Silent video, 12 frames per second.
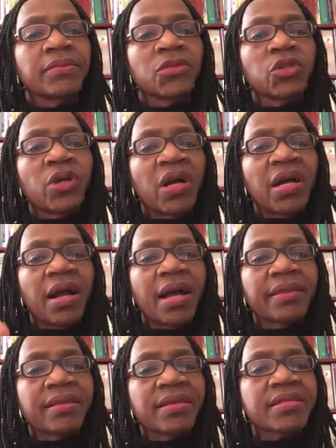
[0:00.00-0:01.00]
you are
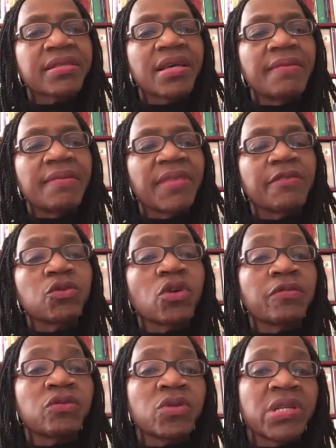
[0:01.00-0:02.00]
at the same
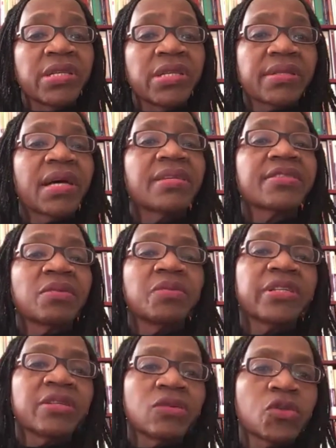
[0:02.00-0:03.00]
level of risk as
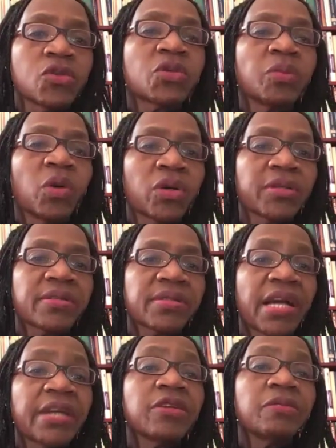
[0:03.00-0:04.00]
somebody who smokes.
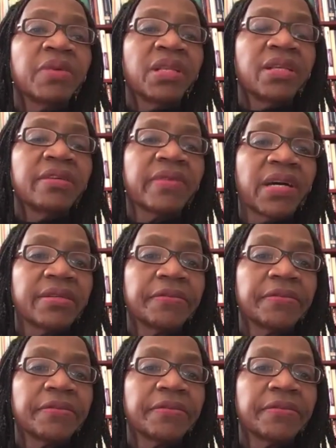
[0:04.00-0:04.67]
Can you believe that?